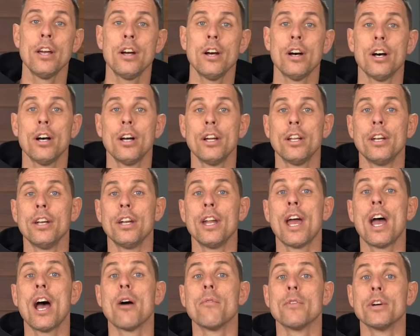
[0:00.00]
on
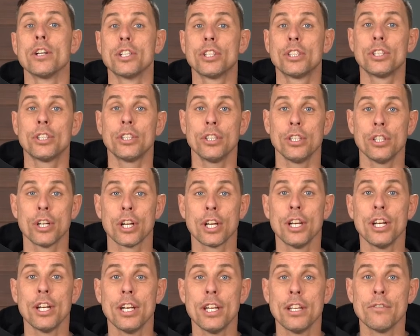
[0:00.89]
how much you're
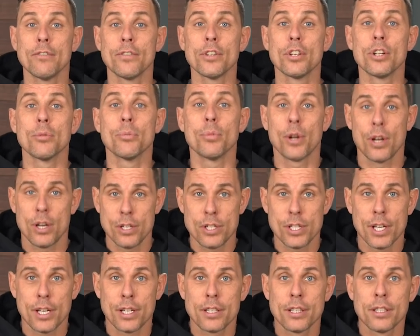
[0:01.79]
going to need for your
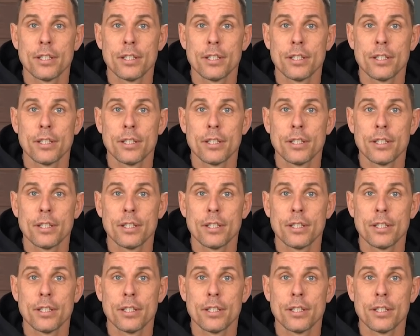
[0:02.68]
project.